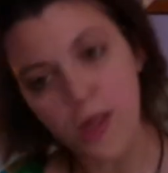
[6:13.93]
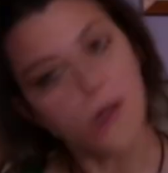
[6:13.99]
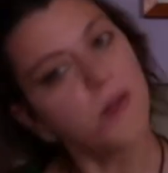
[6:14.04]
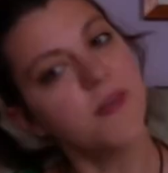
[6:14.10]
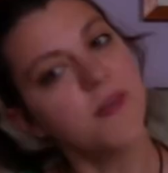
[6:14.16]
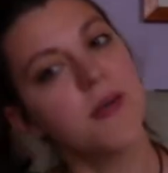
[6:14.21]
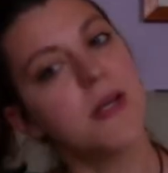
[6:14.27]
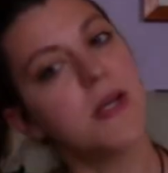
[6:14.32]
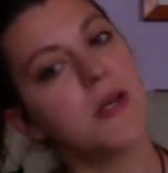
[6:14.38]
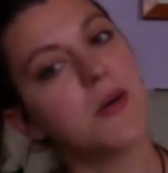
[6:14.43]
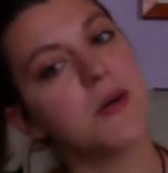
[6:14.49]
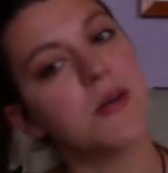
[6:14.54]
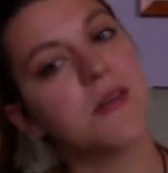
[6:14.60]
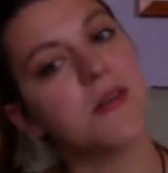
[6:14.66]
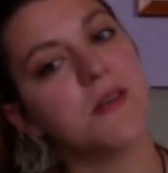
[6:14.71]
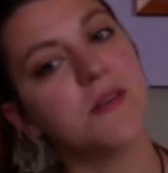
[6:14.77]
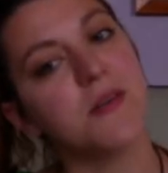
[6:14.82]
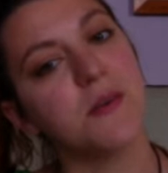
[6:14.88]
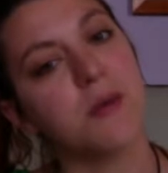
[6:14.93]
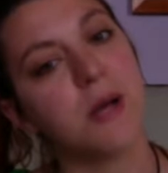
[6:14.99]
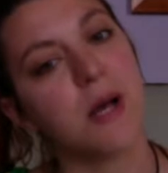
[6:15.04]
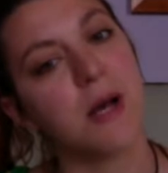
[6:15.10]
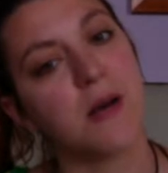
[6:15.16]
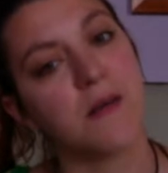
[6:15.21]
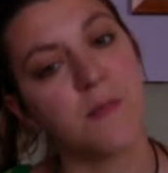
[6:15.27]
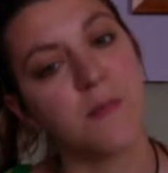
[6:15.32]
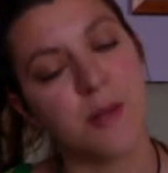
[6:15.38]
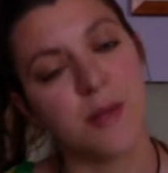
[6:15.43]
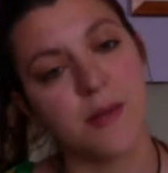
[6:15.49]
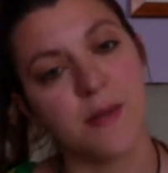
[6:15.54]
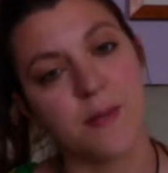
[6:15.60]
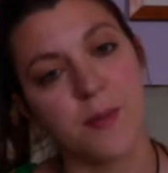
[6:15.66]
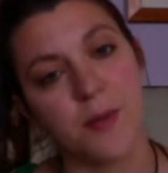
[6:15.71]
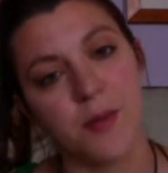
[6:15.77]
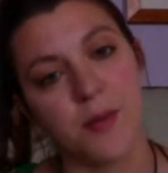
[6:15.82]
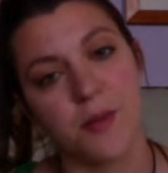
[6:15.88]
So any questions you have, please
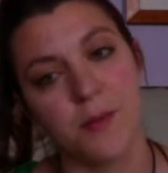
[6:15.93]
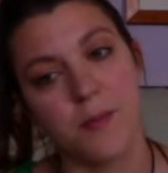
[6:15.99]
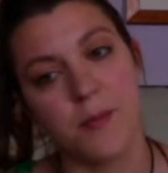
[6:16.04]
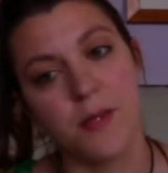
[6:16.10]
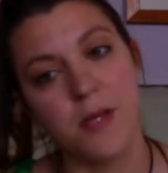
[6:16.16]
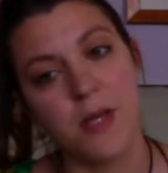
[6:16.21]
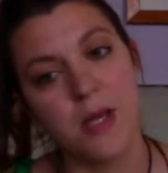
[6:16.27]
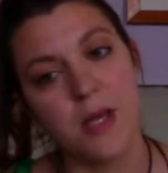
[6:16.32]
put them